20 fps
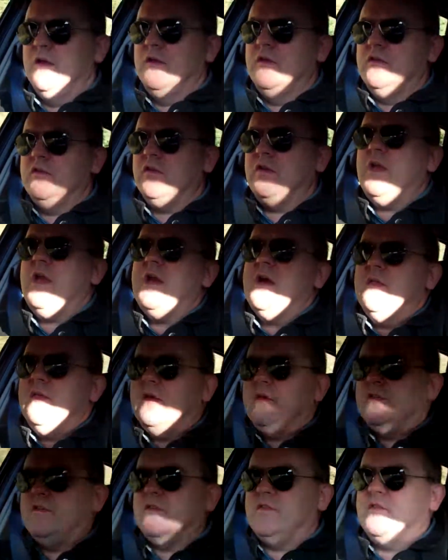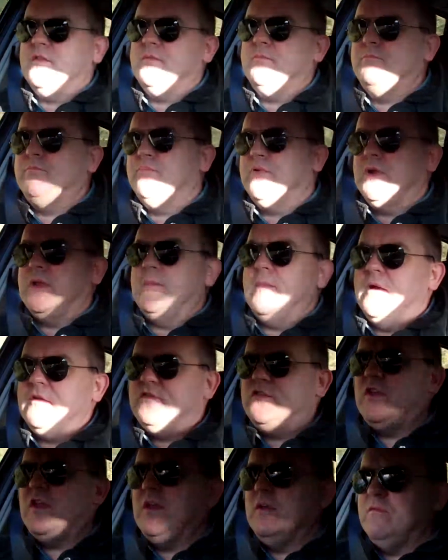So yeah, that's pretty
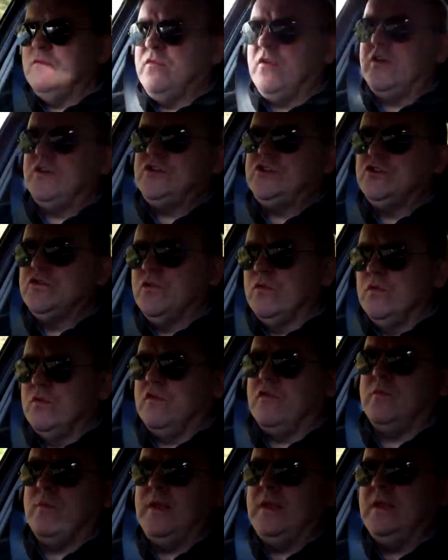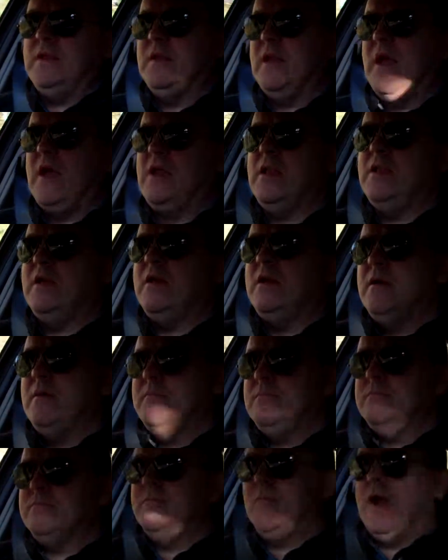much it. Very short and sweet, and
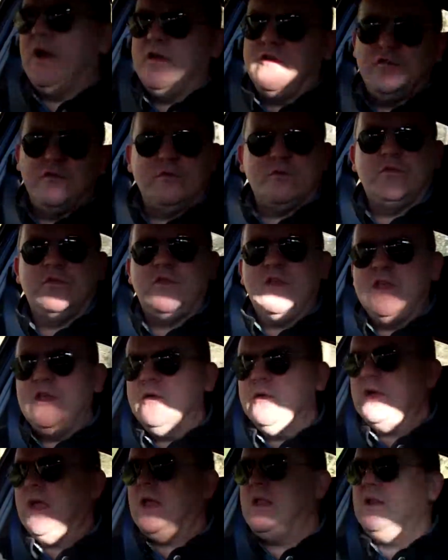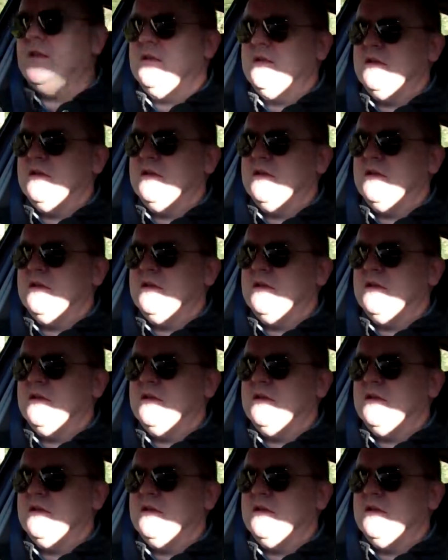I shall see you again in